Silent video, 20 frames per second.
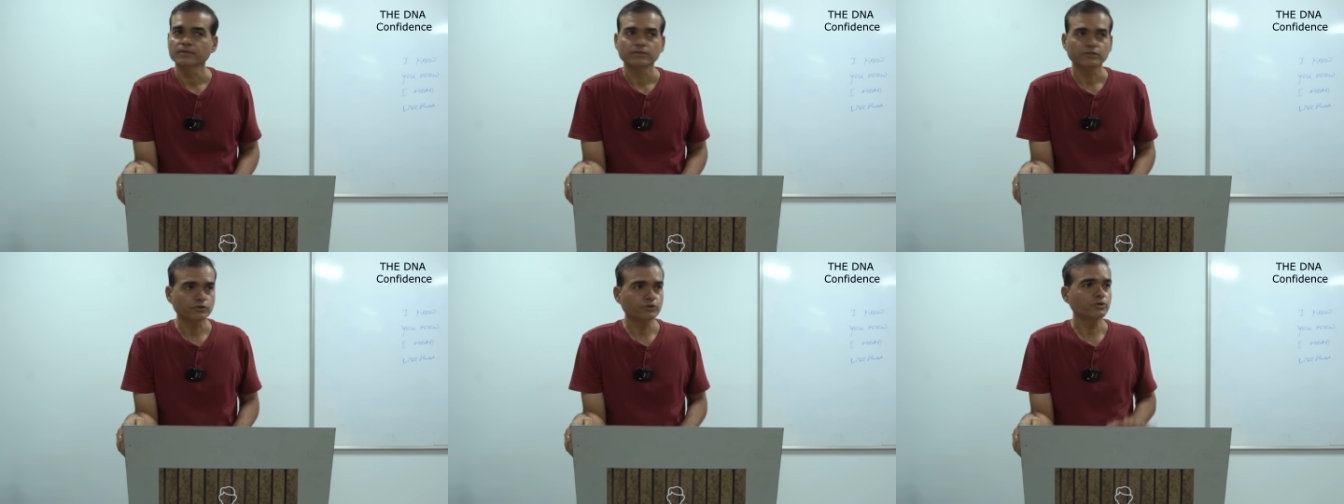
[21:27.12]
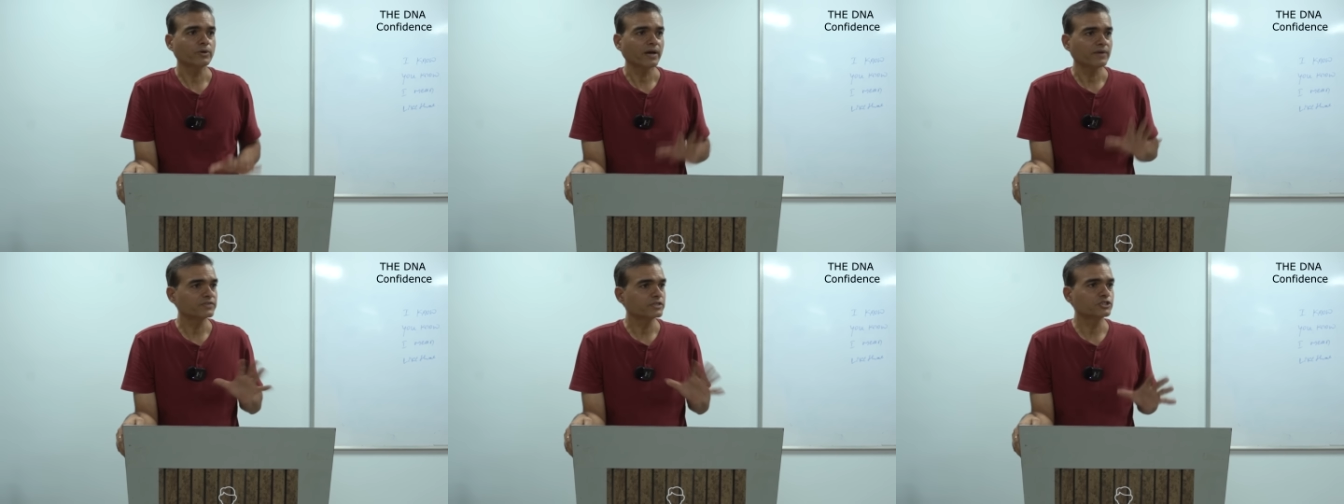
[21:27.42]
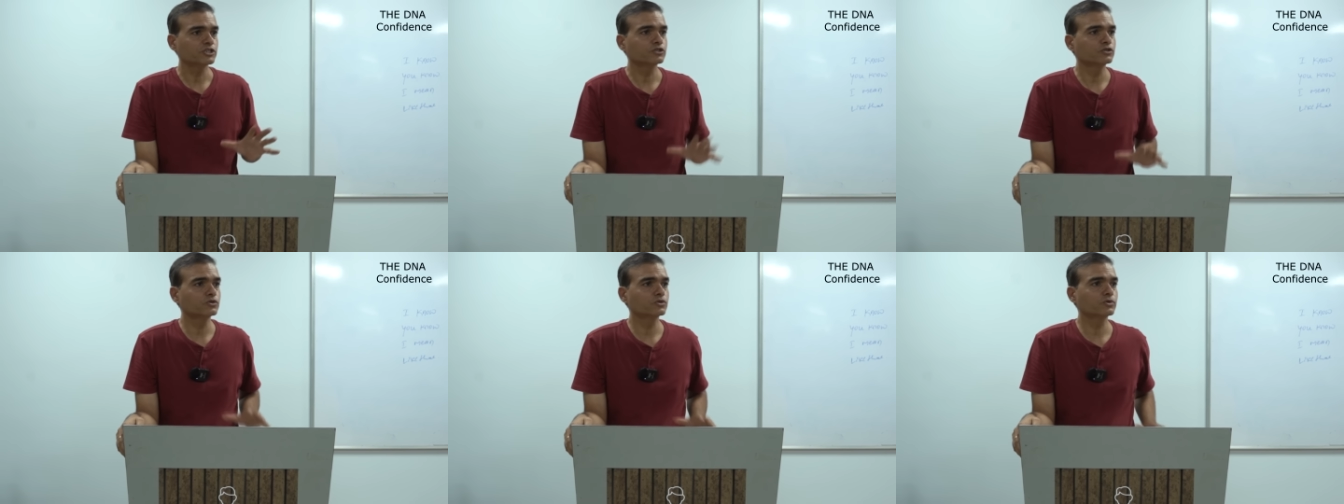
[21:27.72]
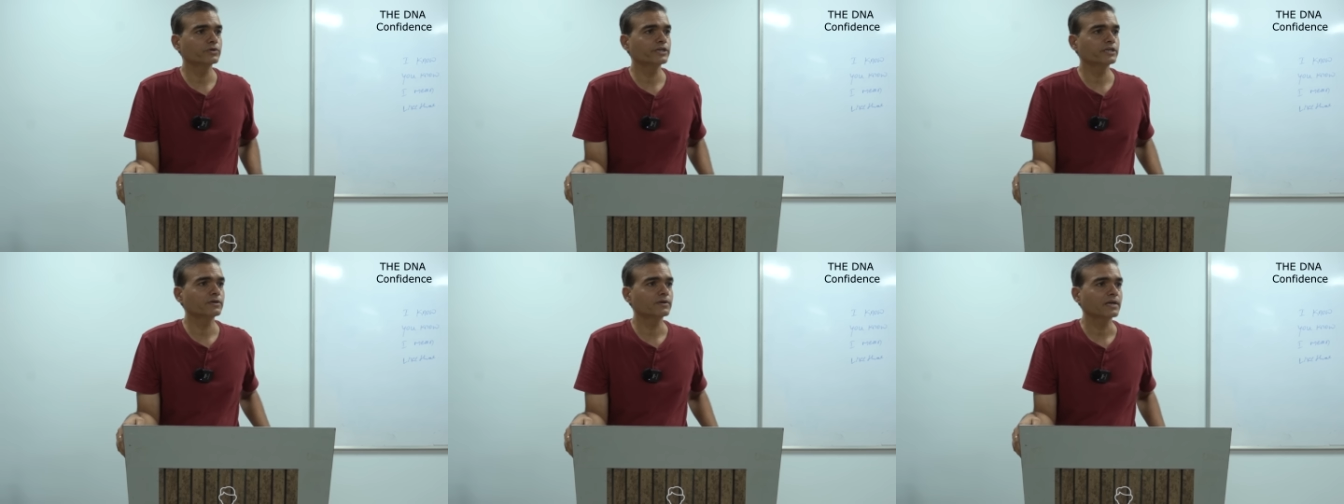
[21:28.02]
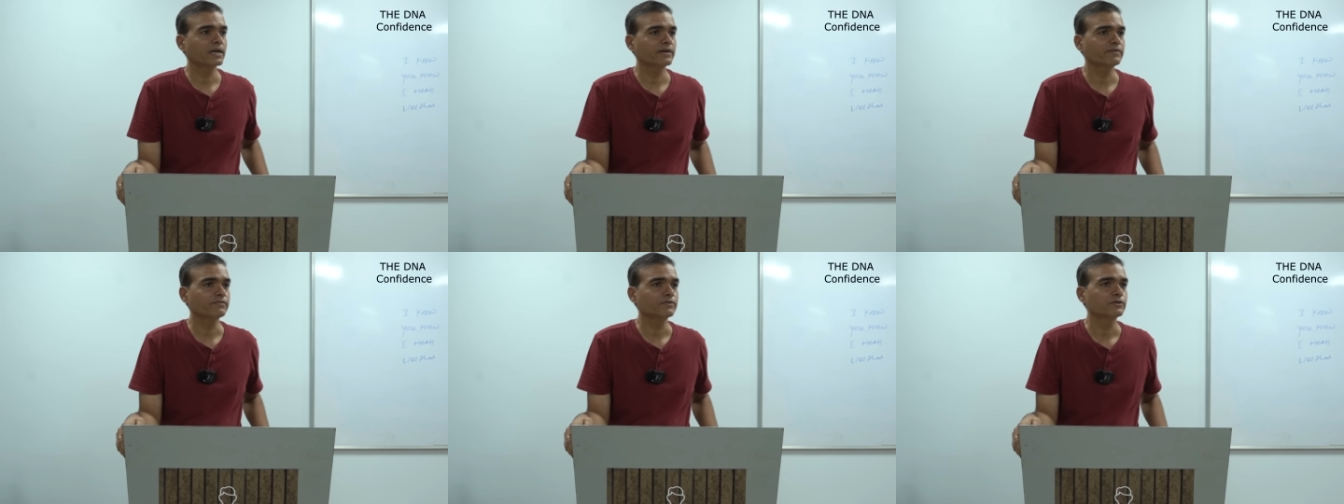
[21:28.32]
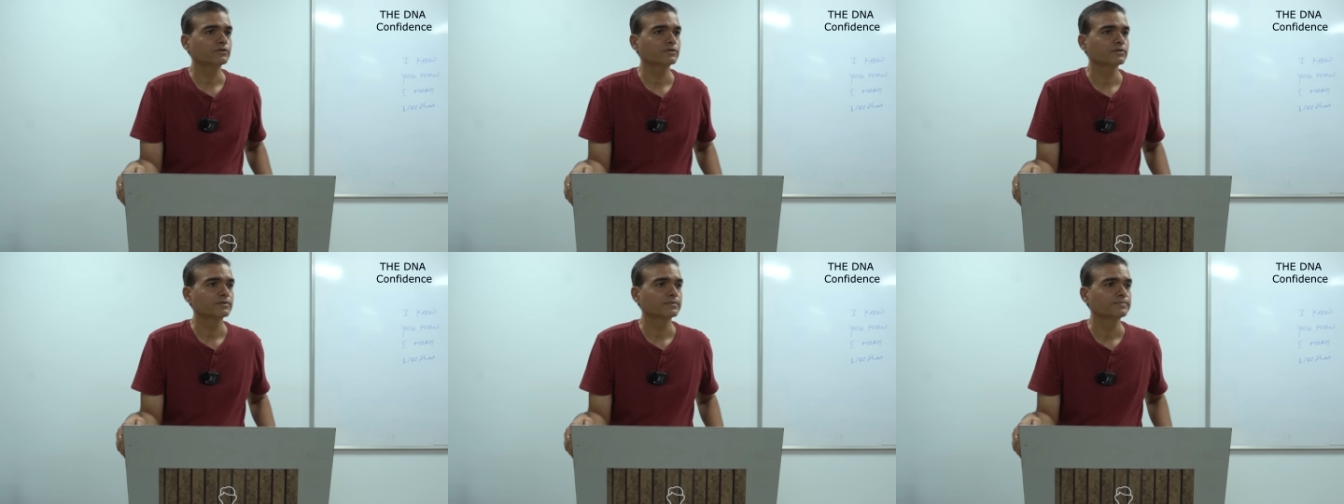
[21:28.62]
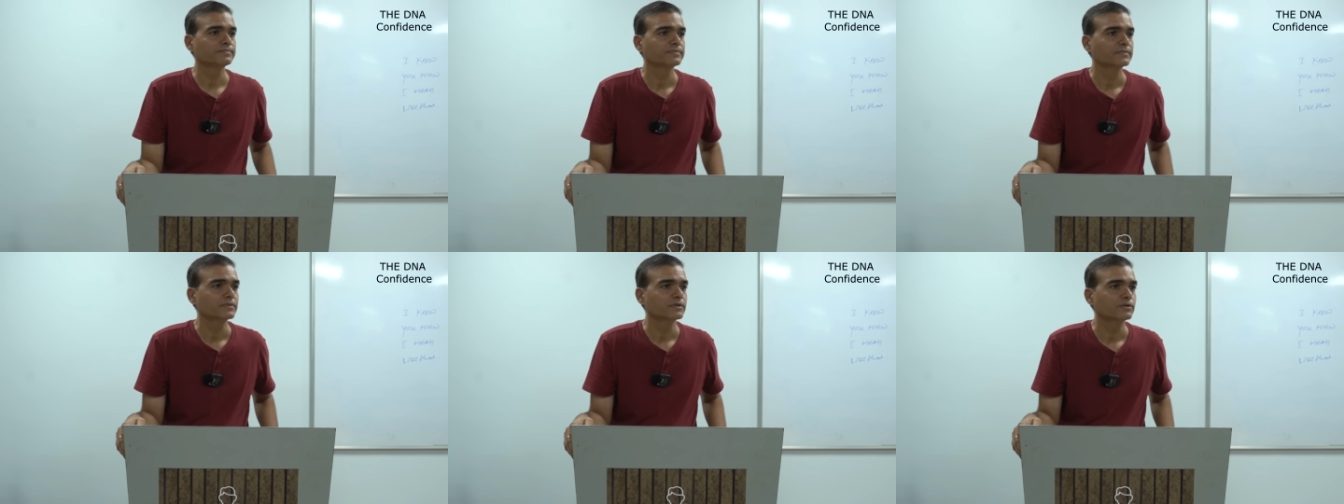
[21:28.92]
Do you have such a guru in your life?
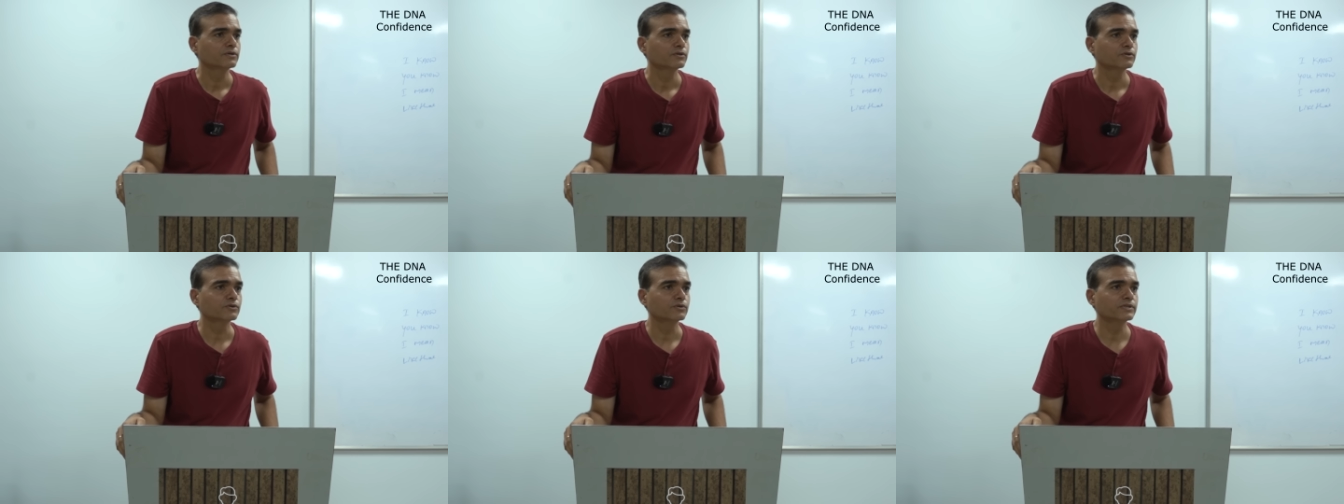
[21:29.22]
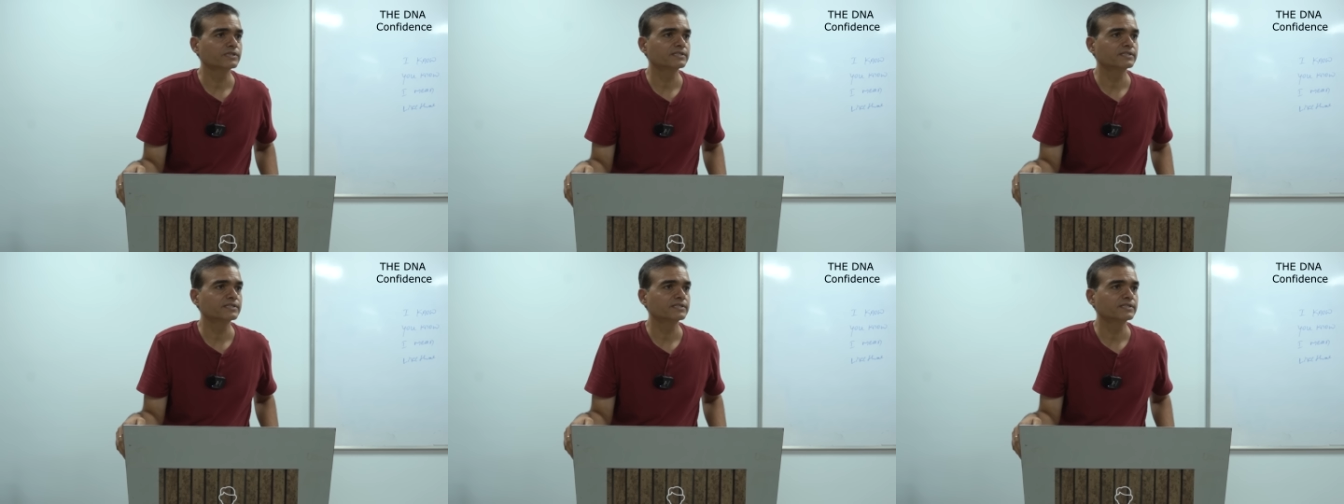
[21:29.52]
Who